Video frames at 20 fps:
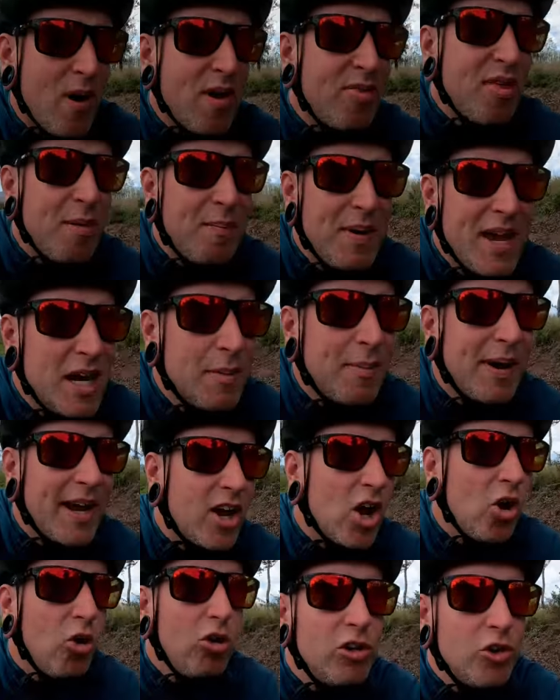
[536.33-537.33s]
with it being a
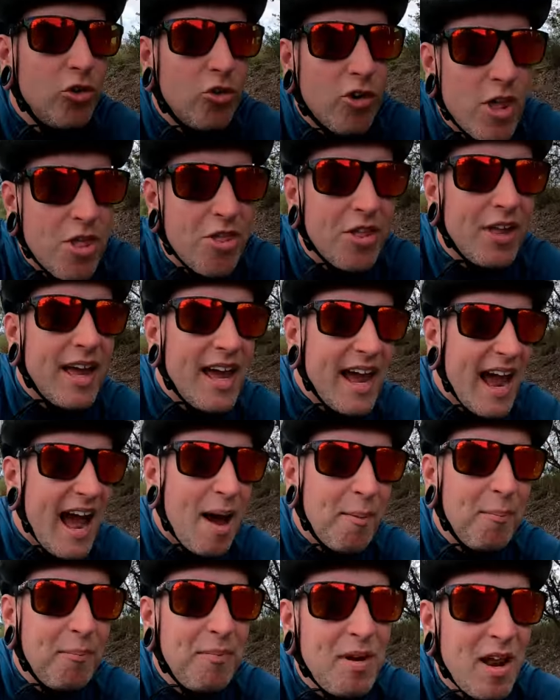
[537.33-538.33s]
bit cold and drizzly,
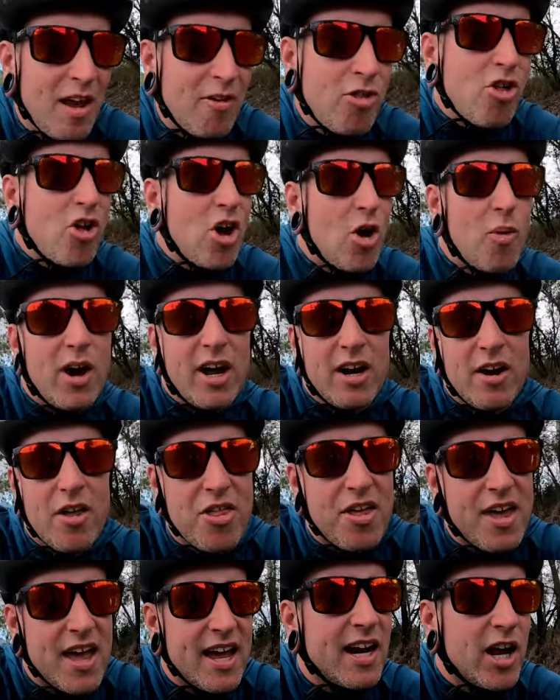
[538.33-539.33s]
I'm not sure we're gonna
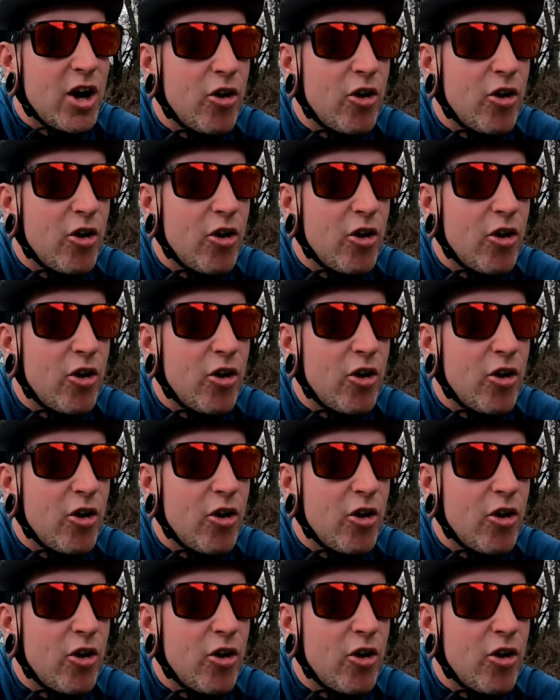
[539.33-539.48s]
see any